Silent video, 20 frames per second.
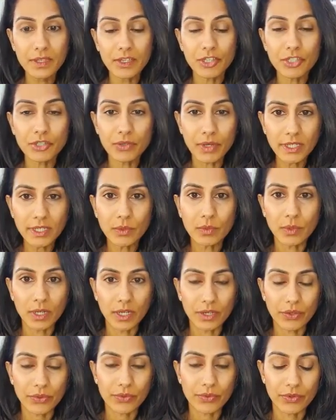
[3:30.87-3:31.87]
I try to
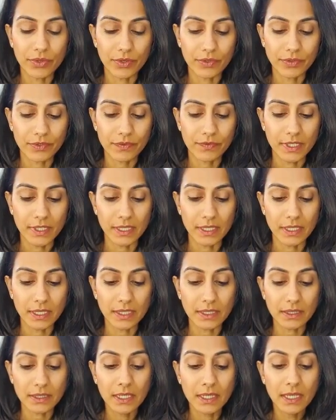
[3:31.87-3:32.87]
work through those
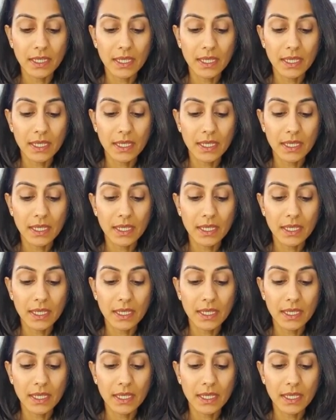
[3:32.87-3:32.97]
feelings.